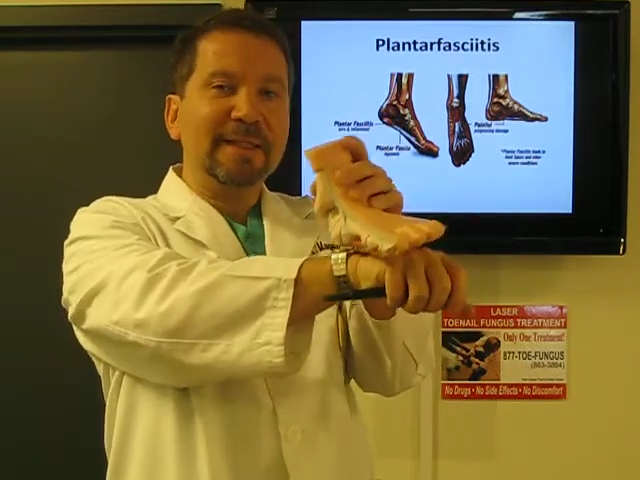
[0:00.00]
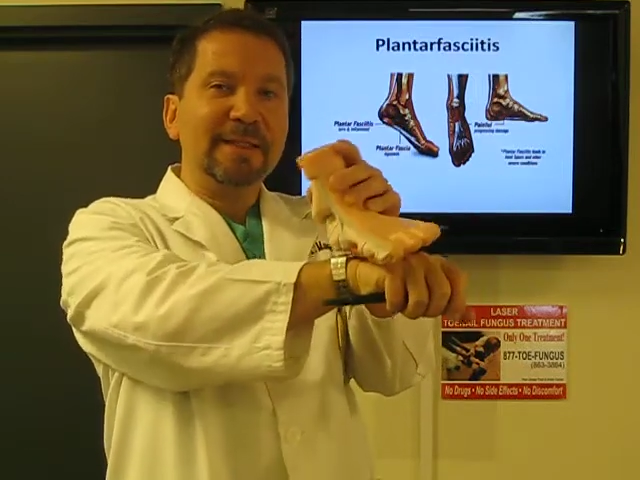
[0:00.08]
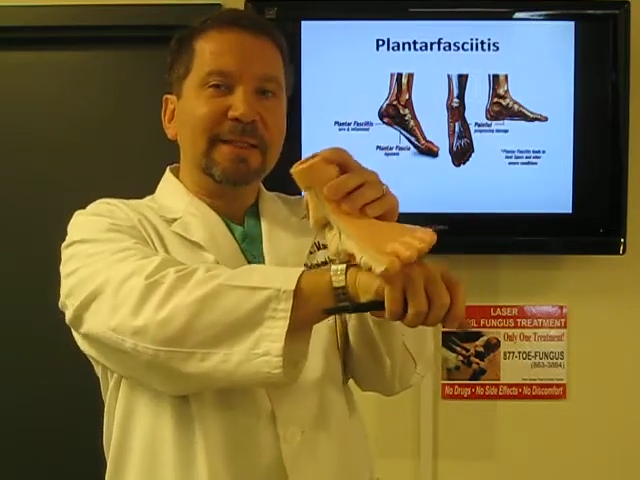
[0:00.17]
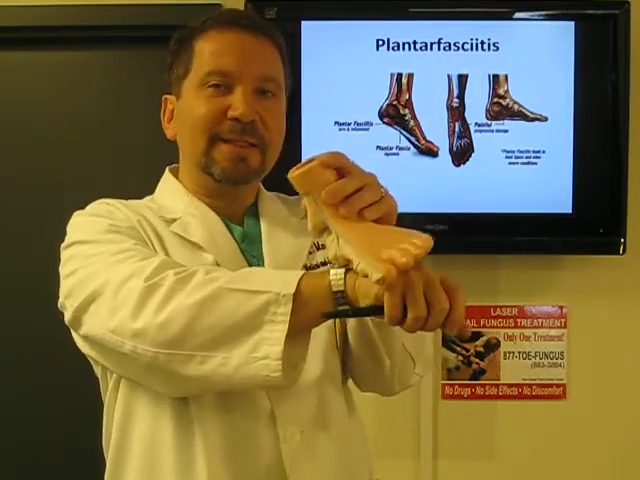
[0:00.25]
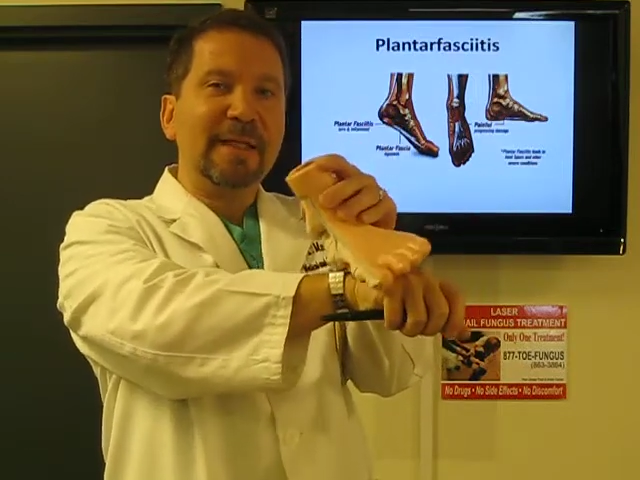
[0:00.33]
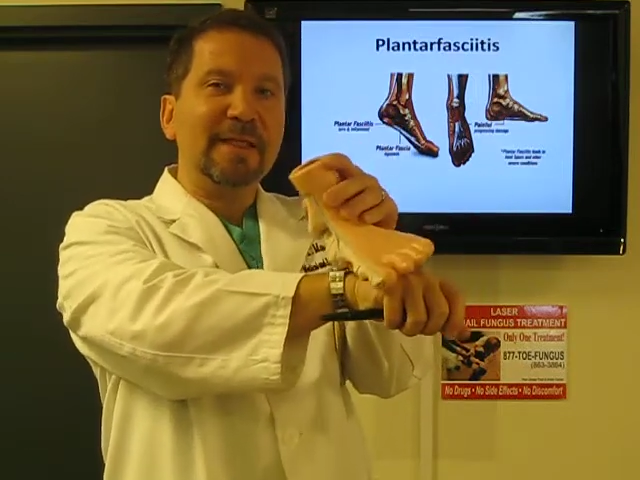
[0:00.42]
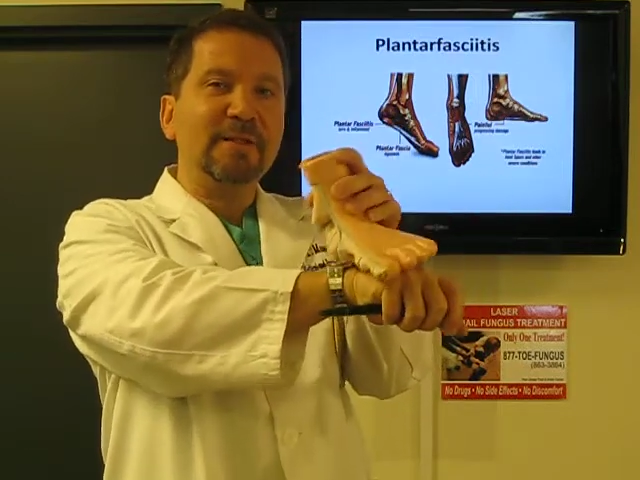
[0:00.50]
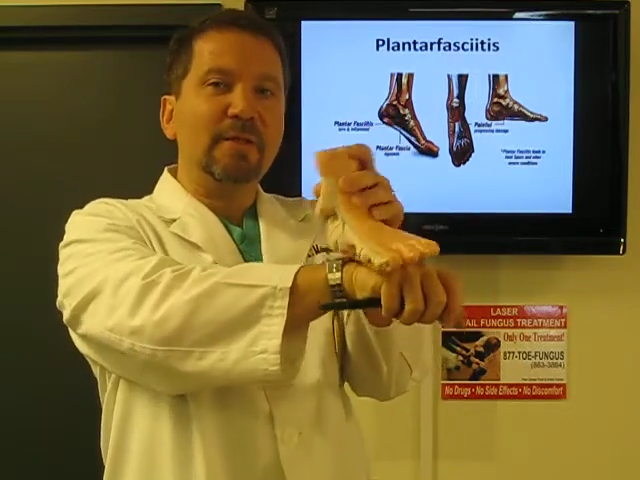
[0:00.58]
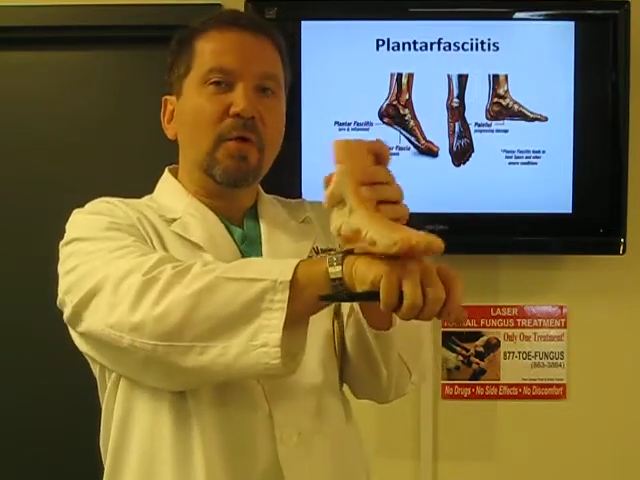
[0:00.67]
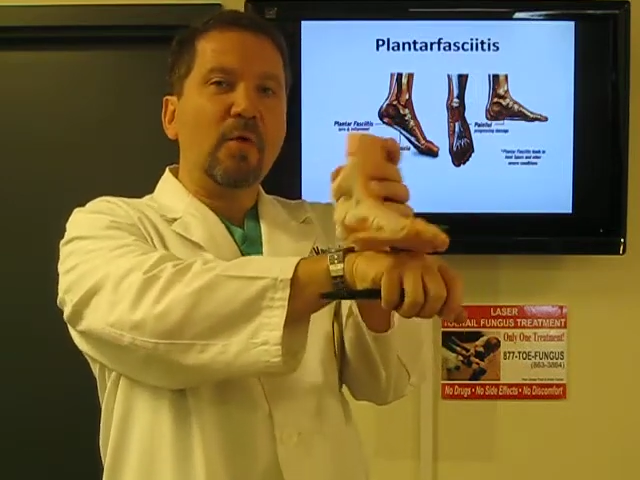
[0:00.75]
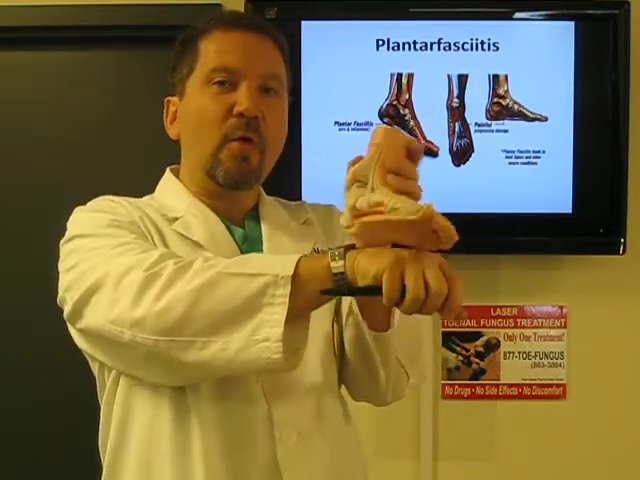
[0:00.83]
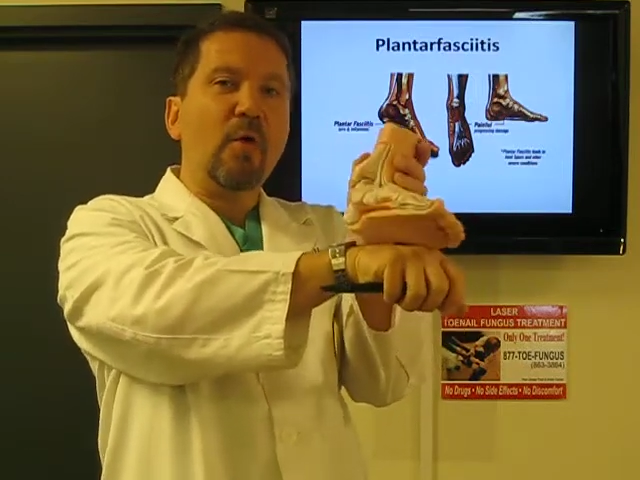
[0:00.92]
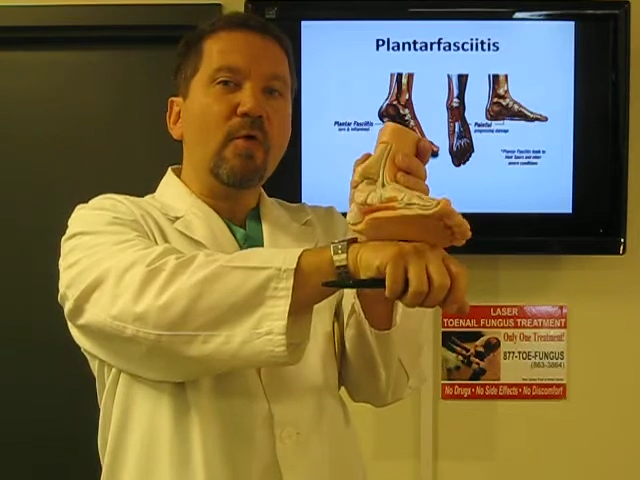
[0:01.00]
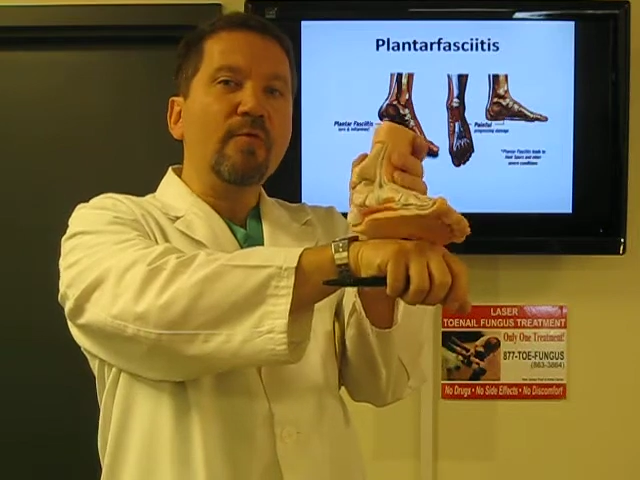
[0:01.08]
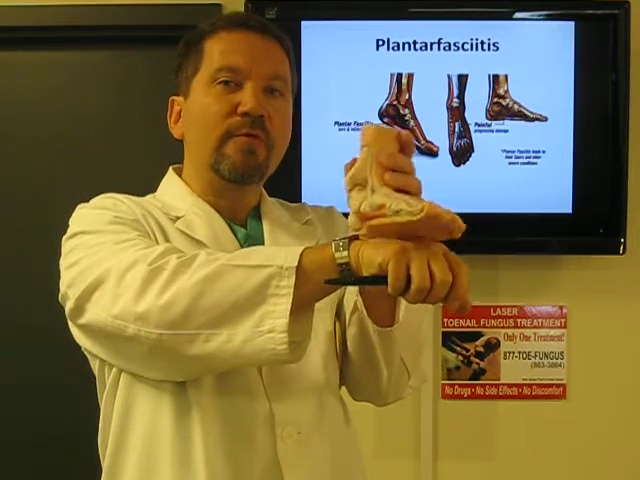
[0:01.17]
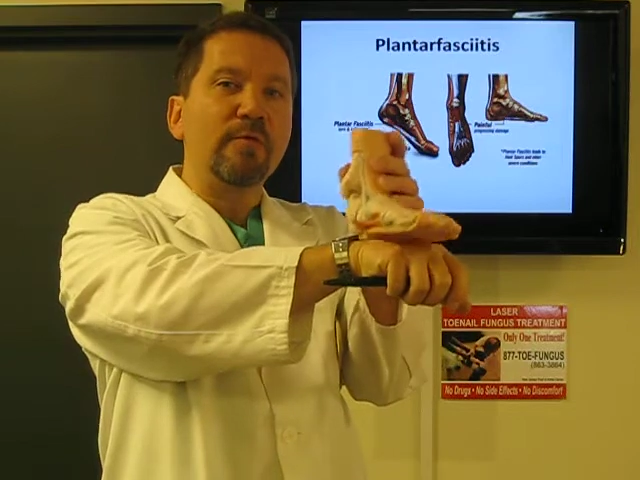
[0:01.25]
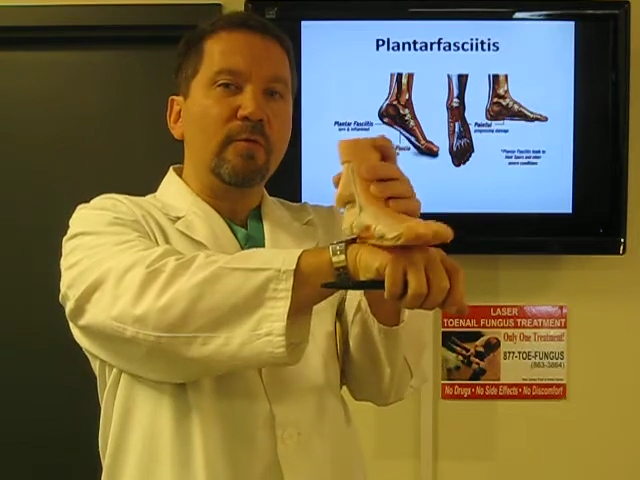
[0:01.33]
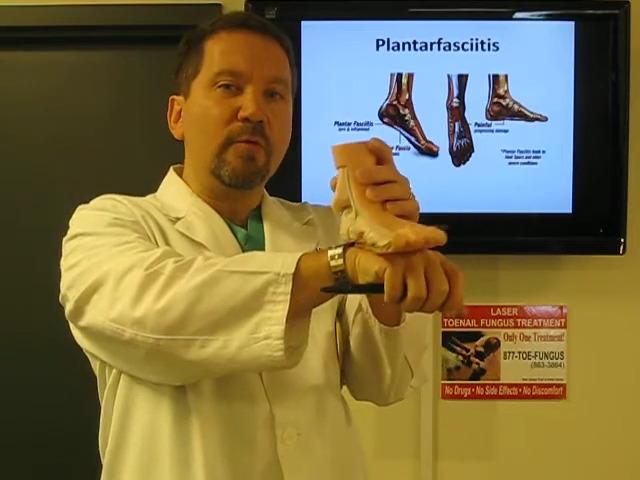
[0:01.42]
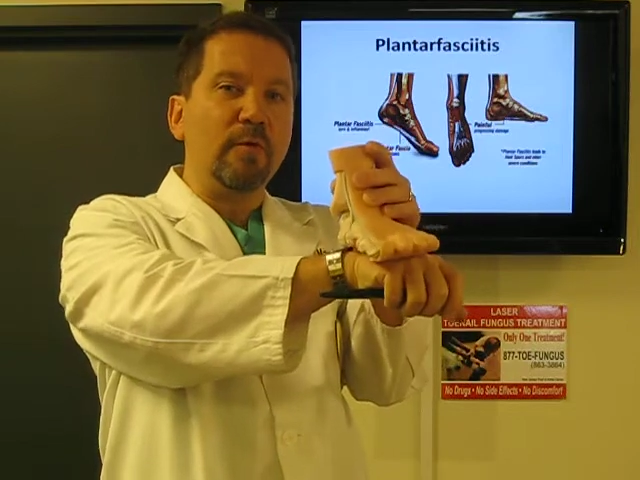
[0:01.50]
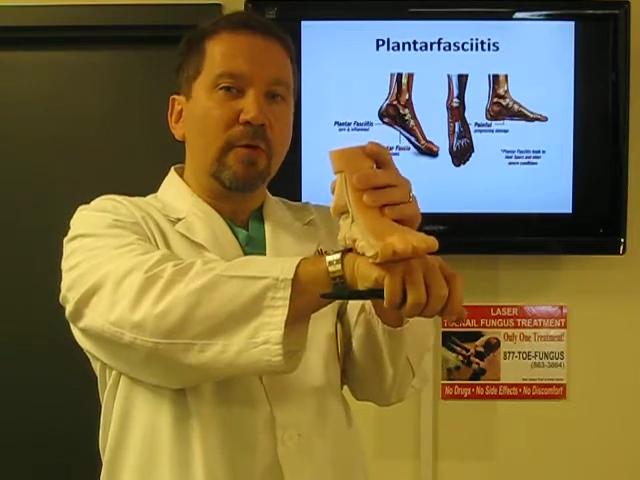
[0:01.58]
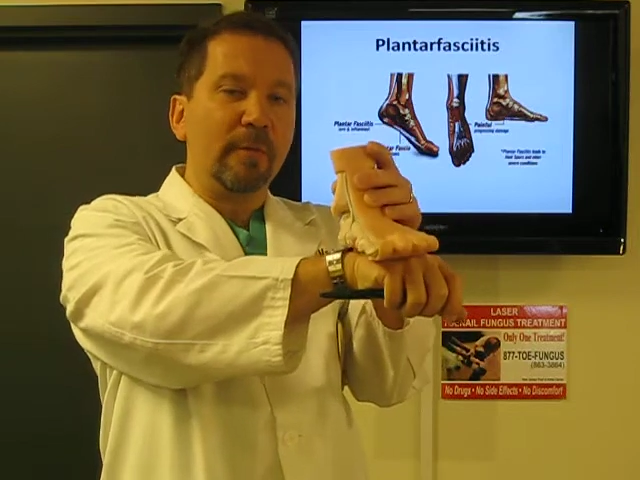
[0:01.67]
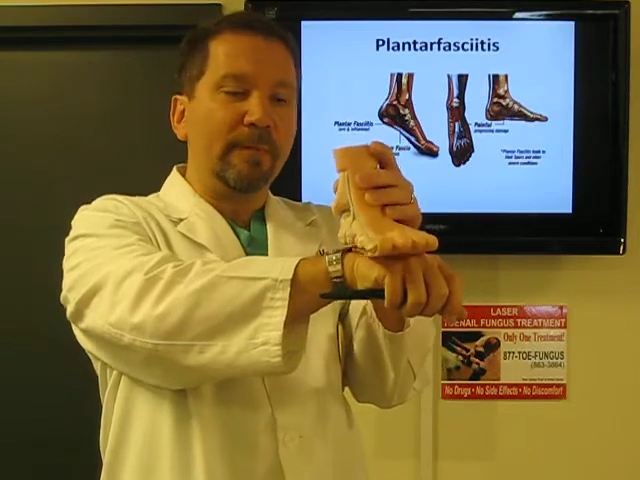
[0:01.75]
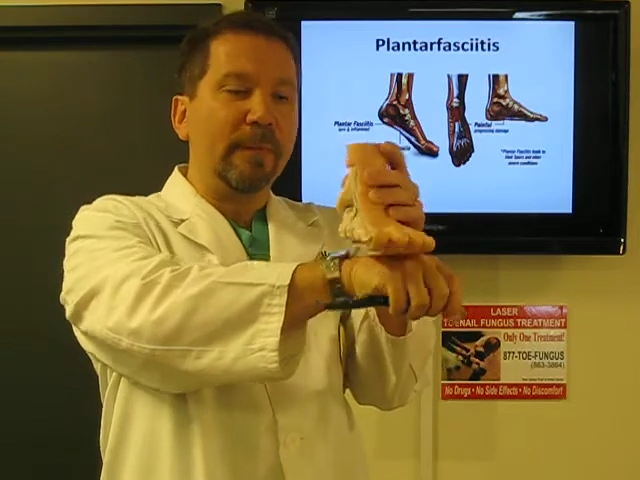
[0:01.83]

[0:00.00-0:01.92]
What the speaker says: they tend to go over more.